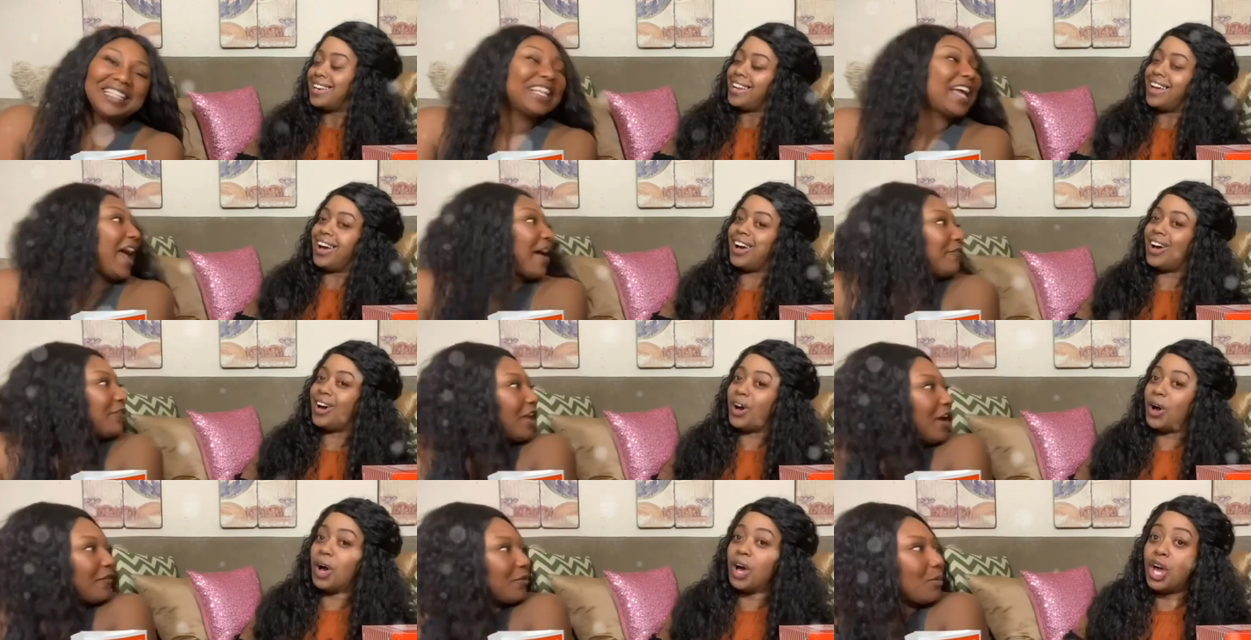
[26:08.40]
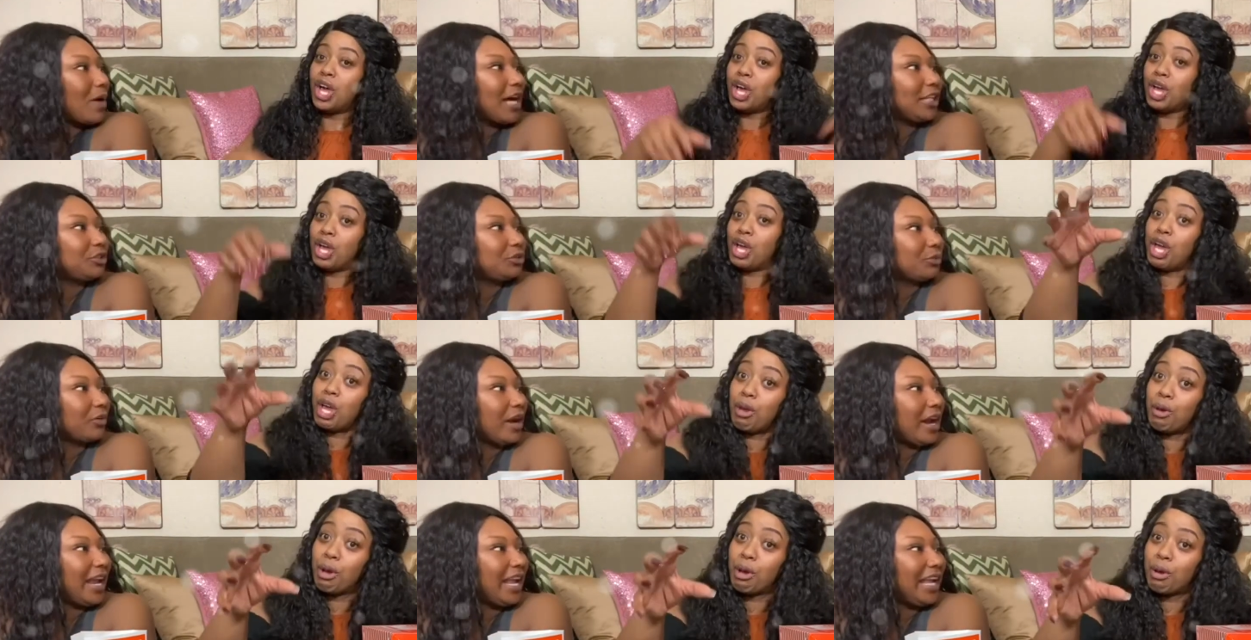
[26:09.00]
Speaker 1: Have you ever watched
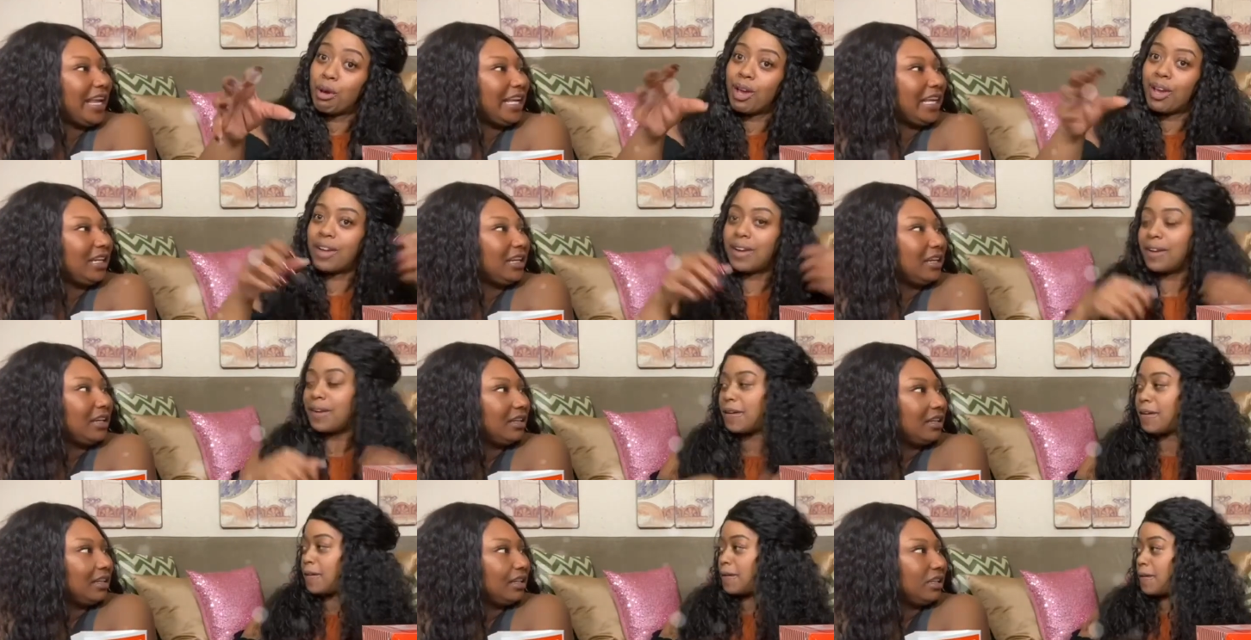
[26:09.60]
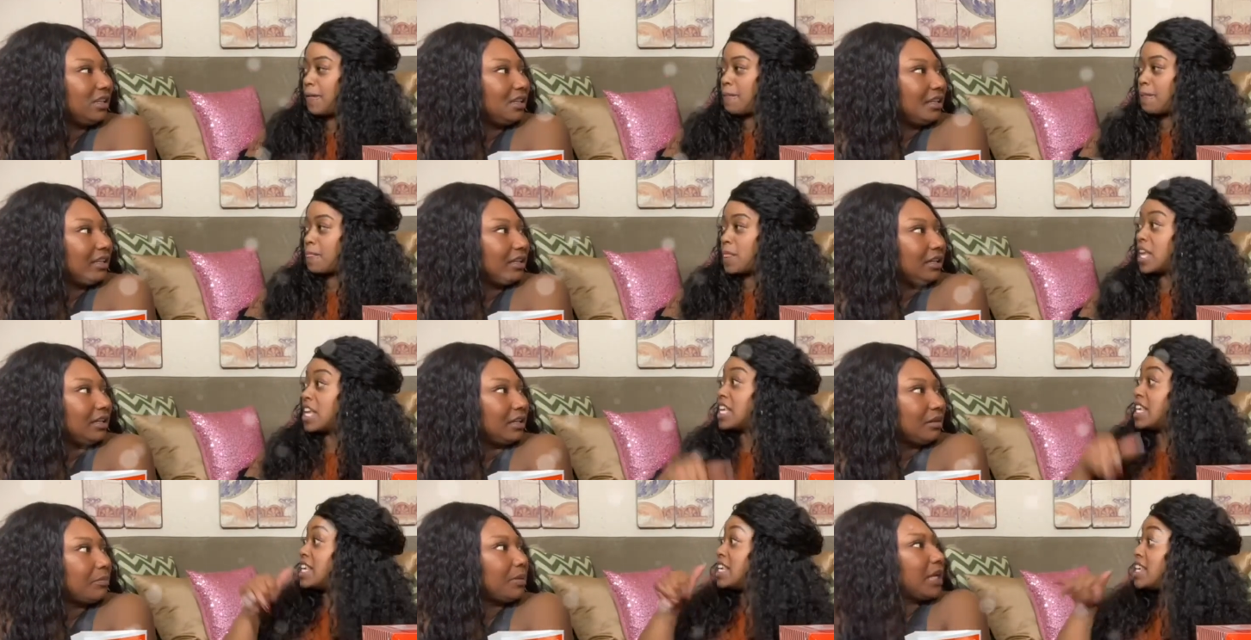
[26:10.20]
Rain?
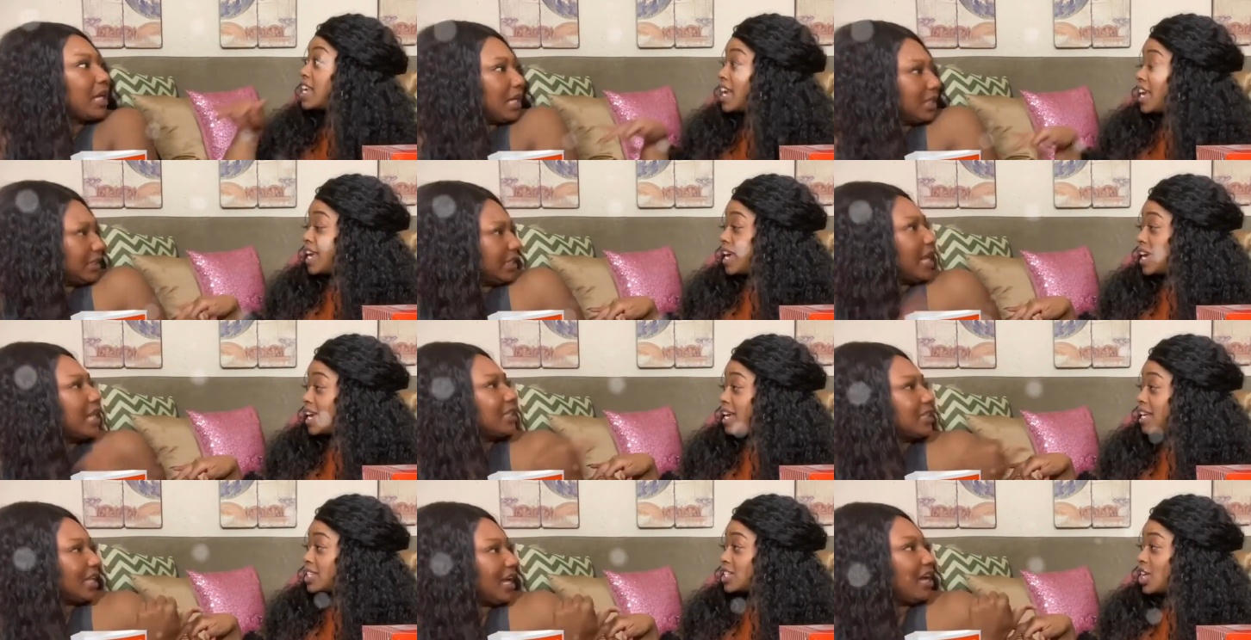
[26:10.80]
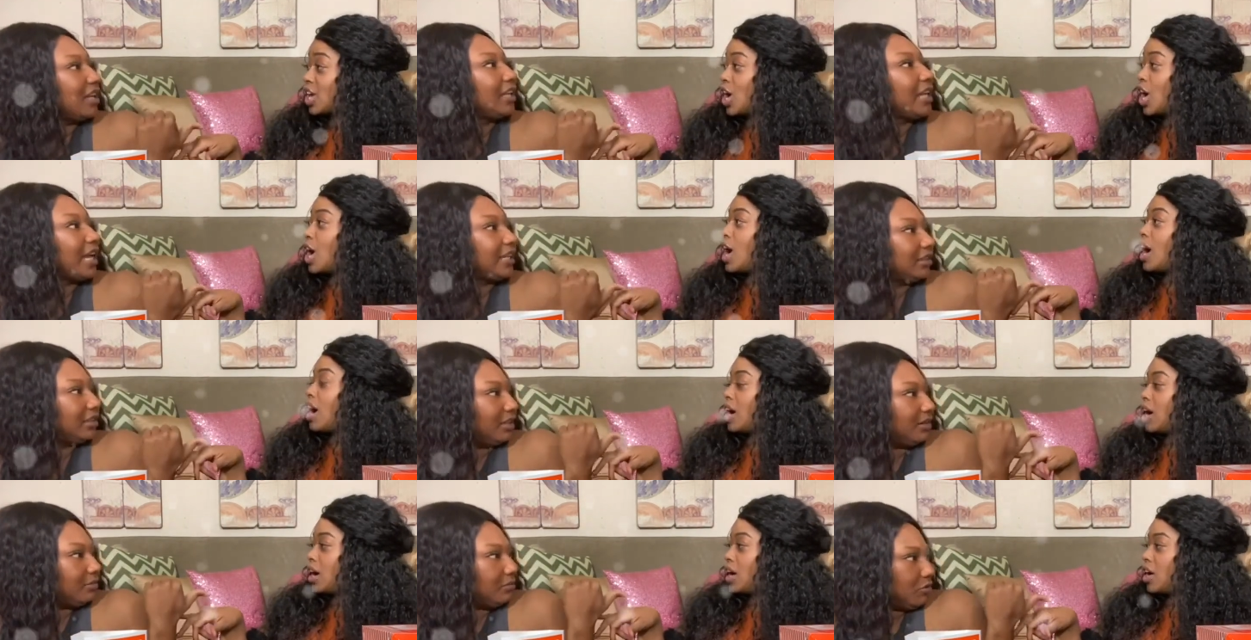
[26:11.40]
Because yes. that sounds
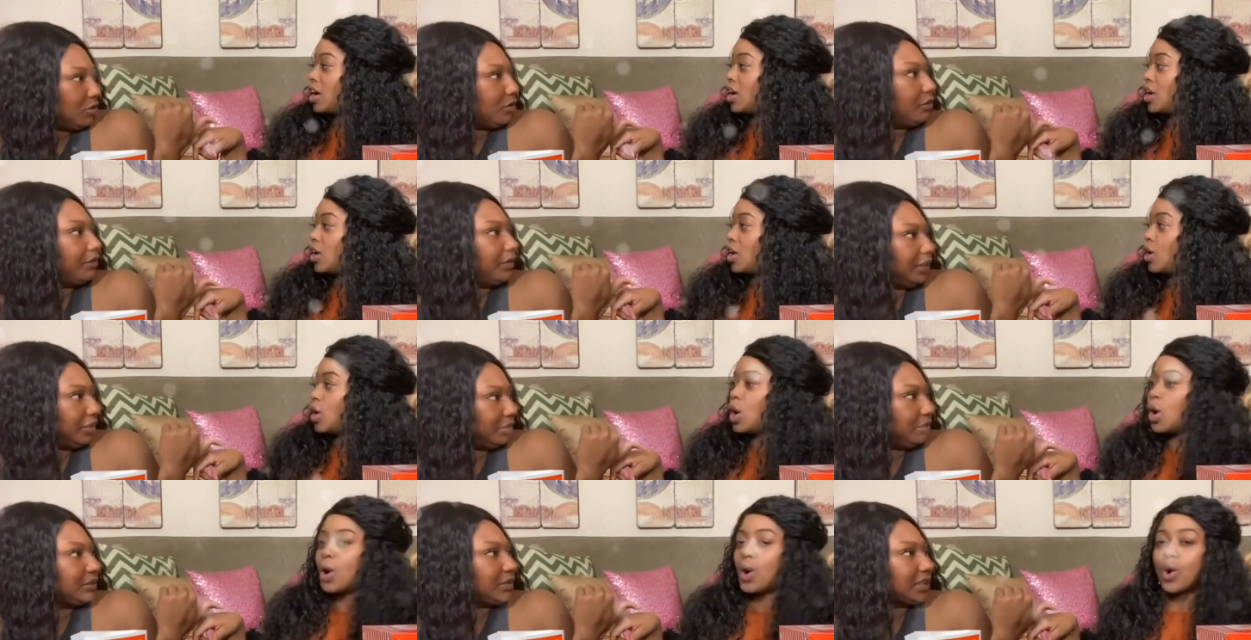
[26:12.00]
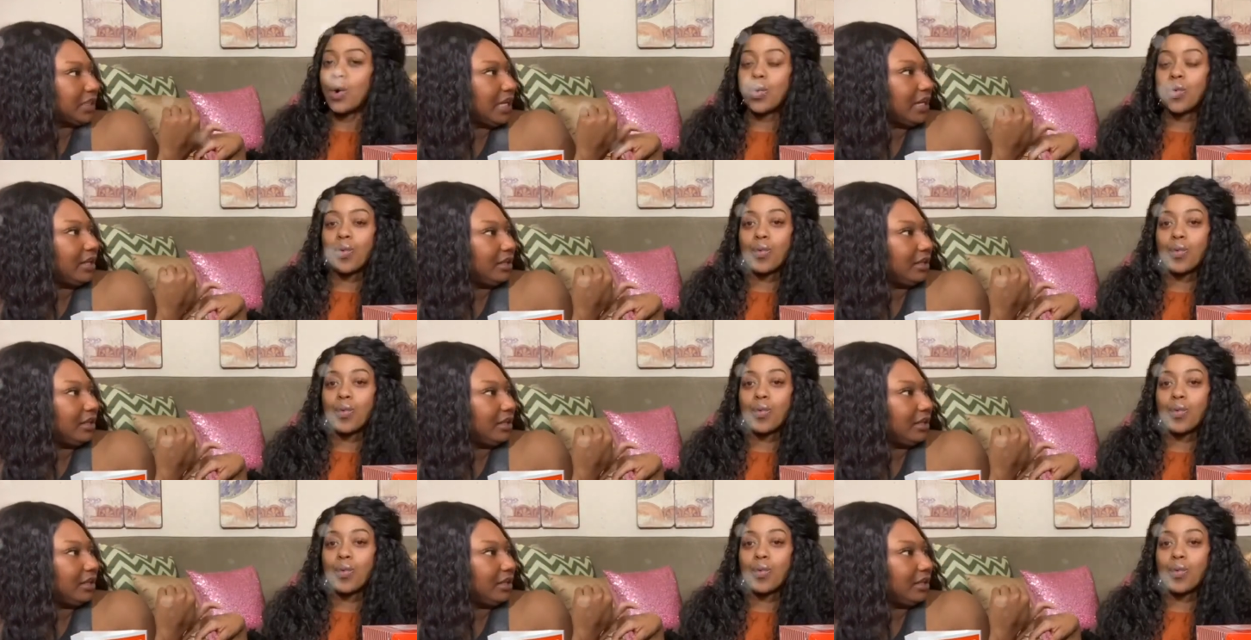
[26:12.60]
like the uh, movie you sent.